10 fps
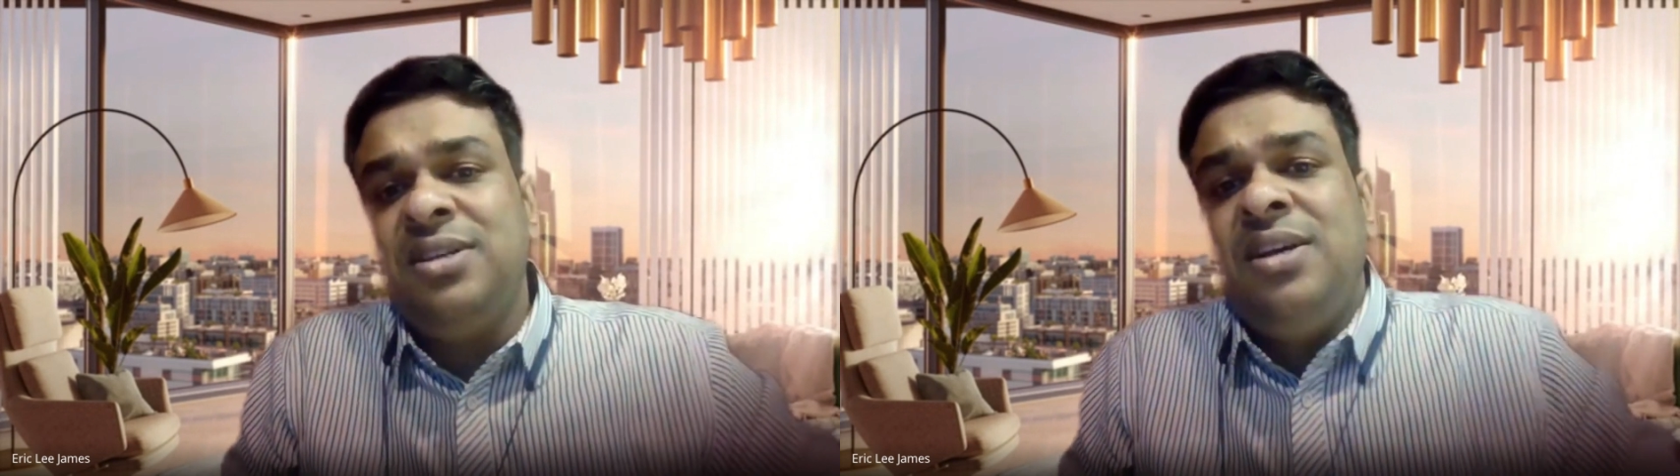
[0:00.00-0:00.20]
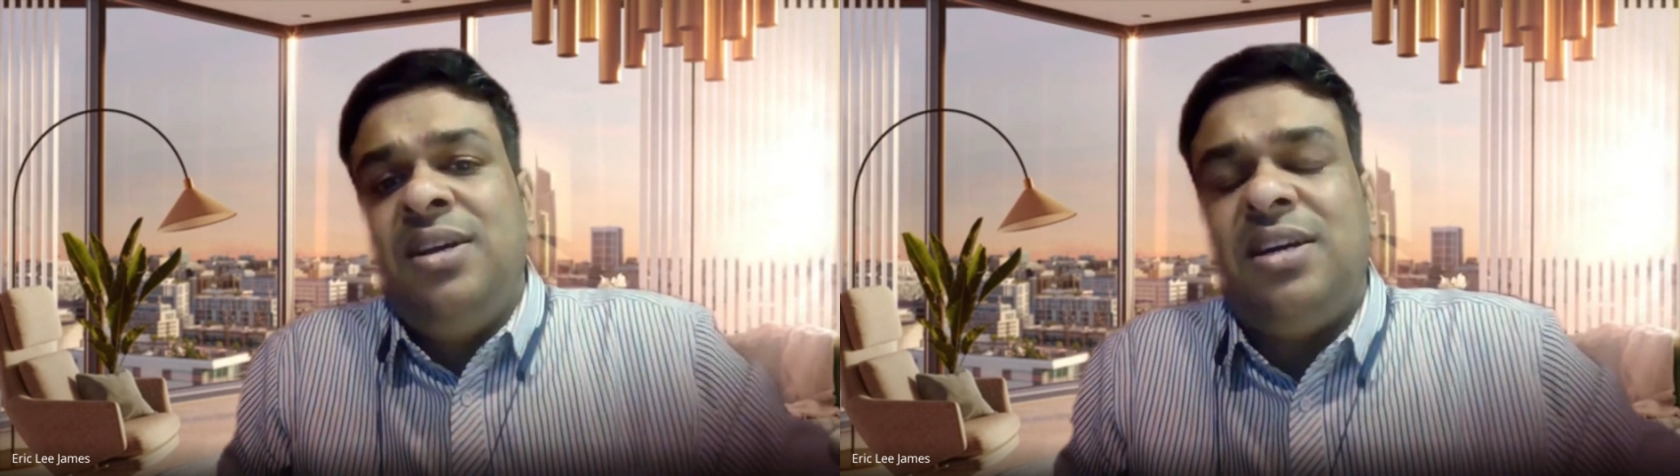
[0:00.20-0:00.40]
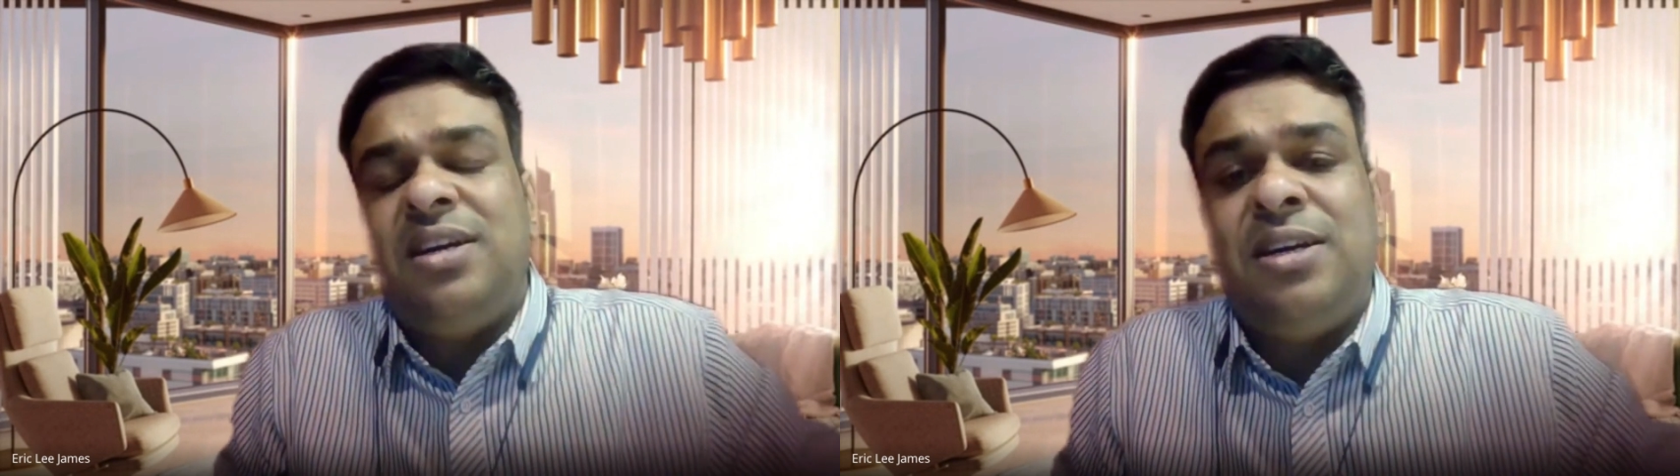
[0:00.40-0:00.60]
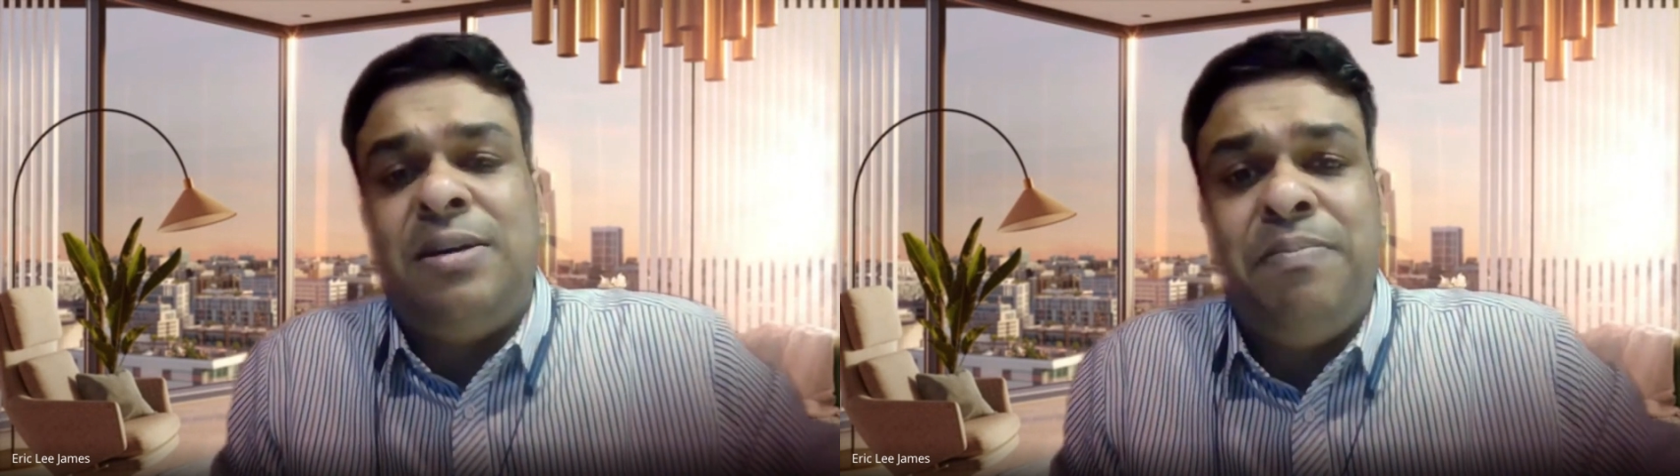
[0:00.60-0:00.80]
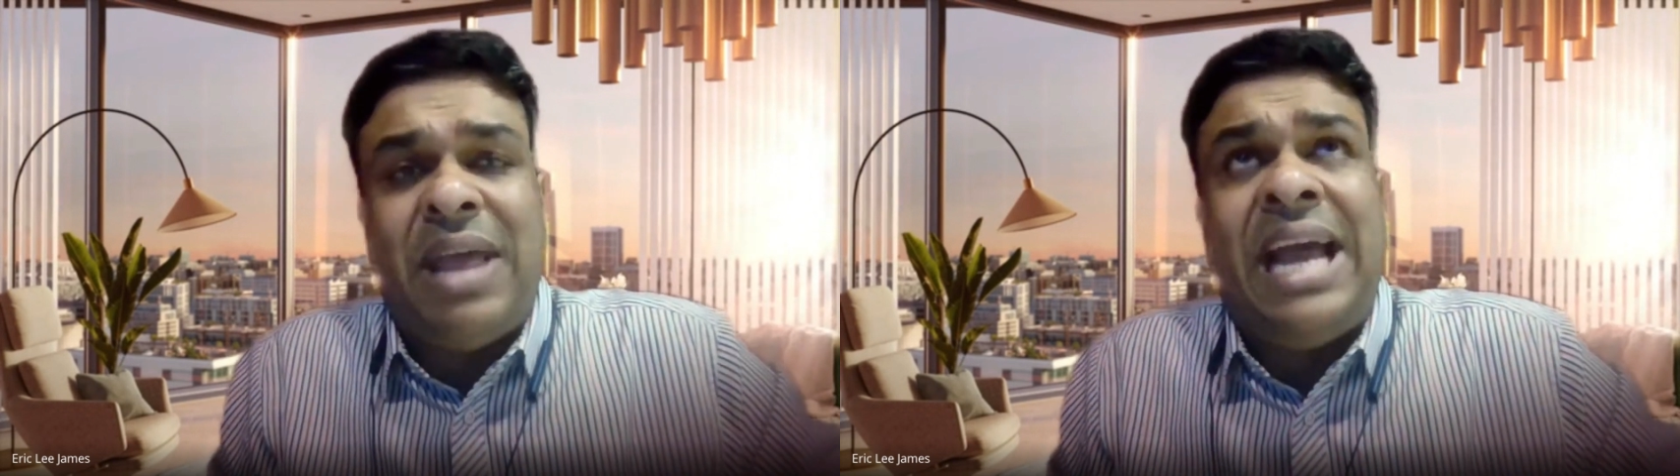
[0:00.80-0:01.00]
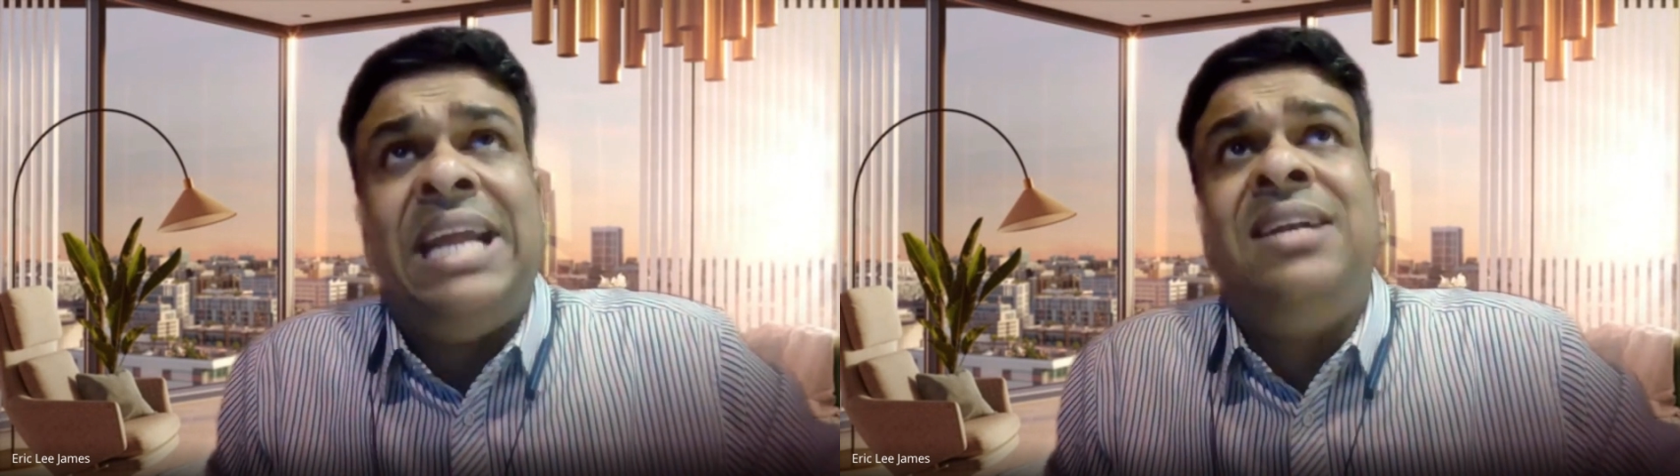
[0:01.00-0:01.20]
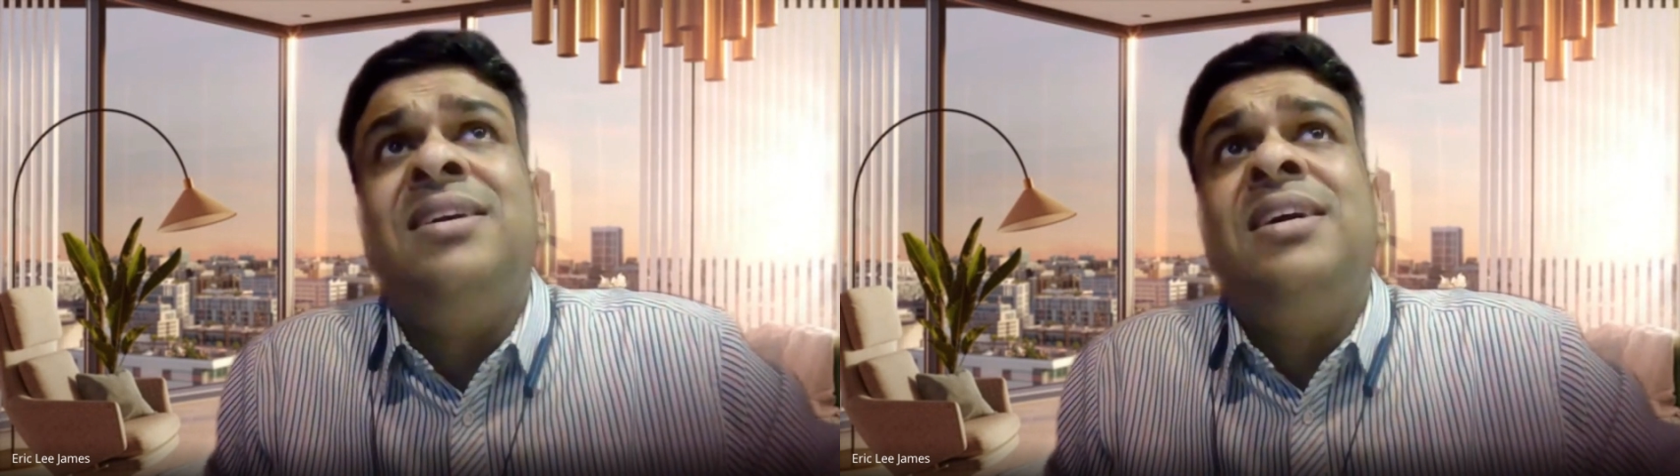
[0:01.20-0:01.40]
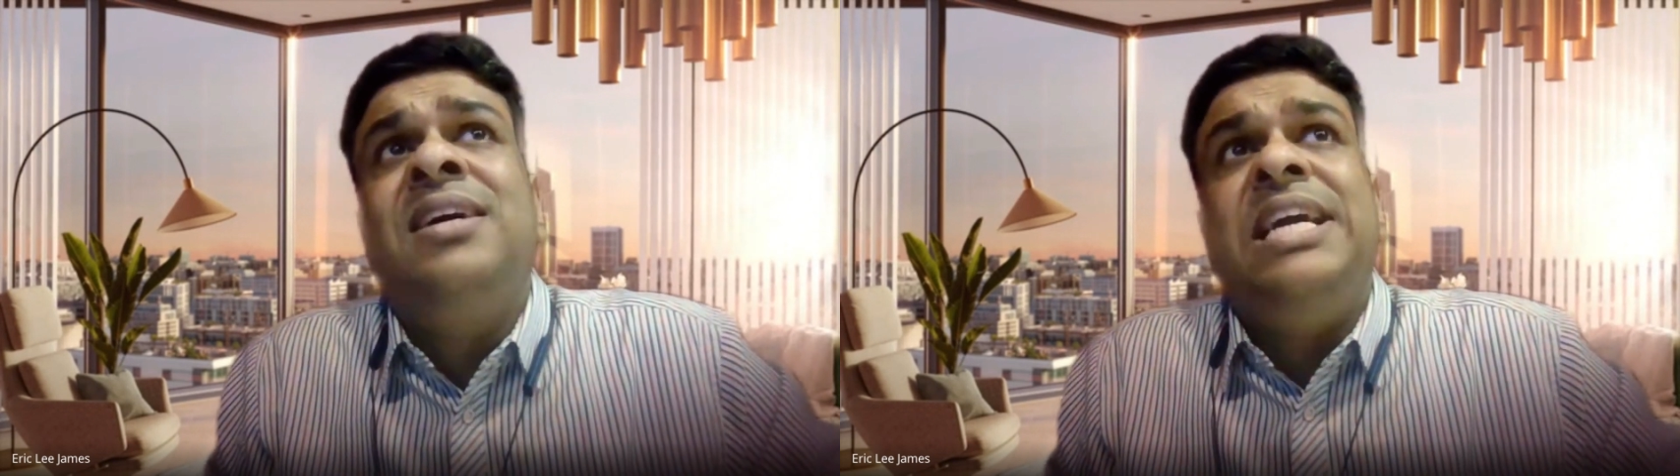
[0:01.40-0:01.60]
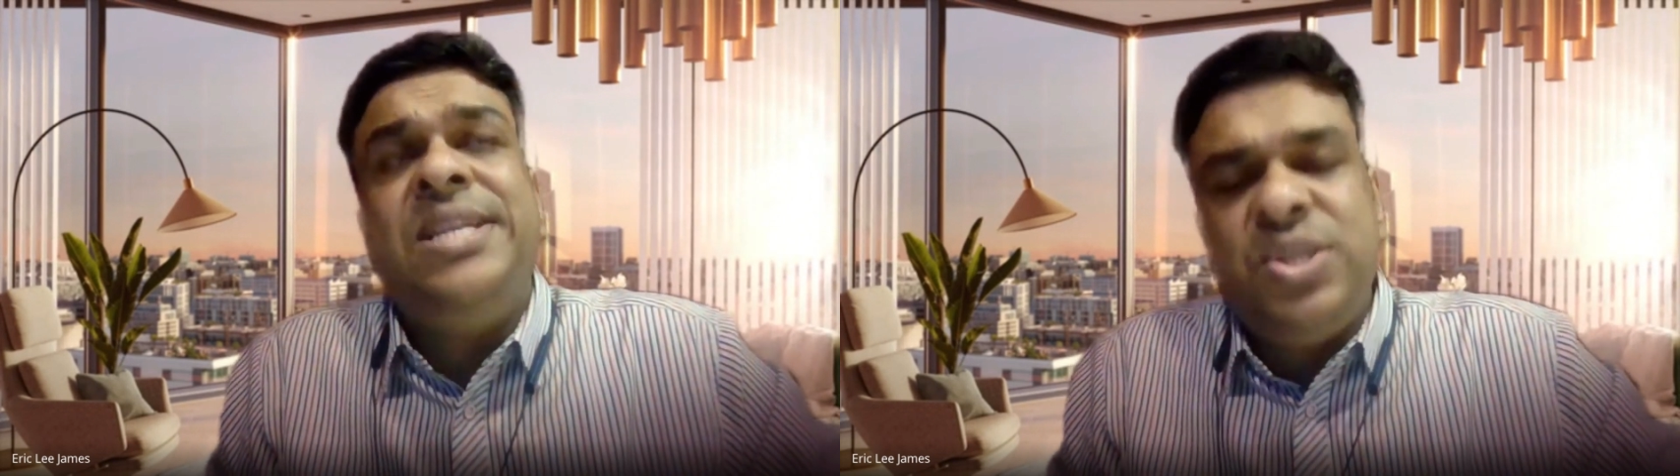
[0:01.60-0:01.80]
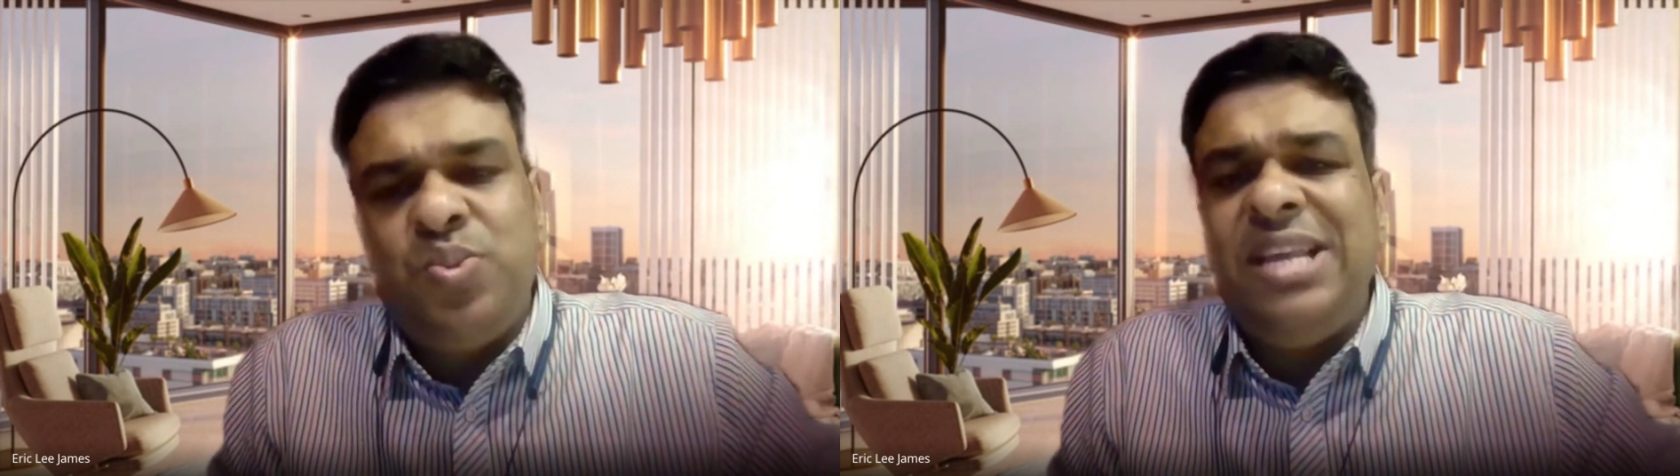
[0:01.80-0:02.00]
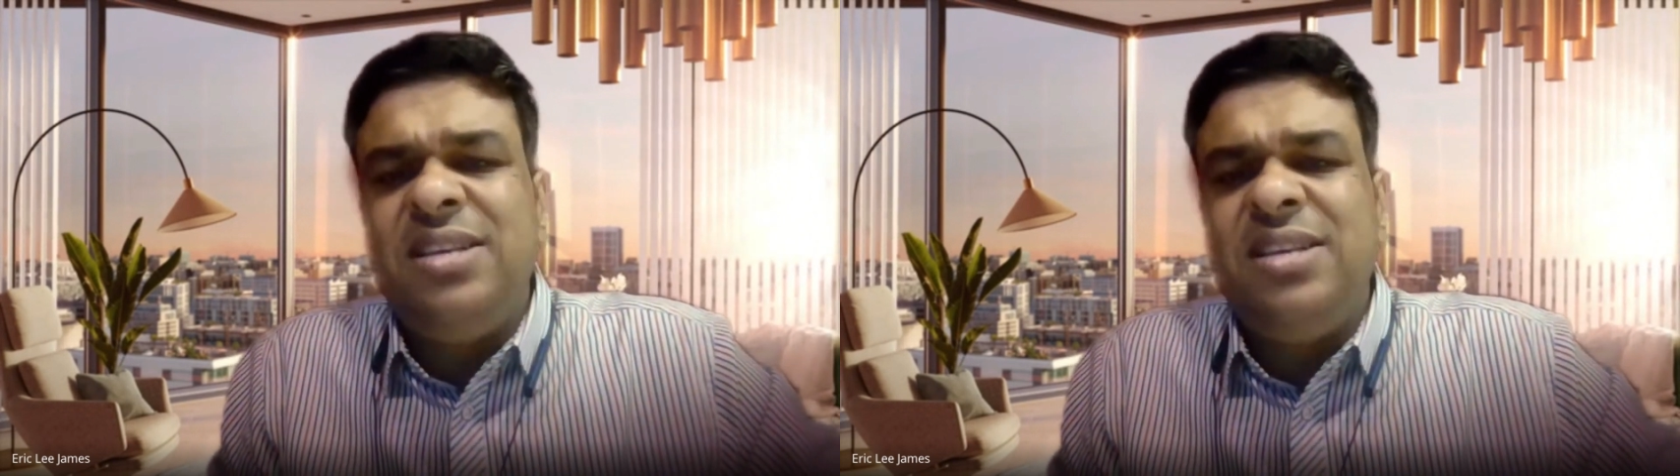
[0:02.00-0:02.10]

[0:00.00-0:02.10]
and it is very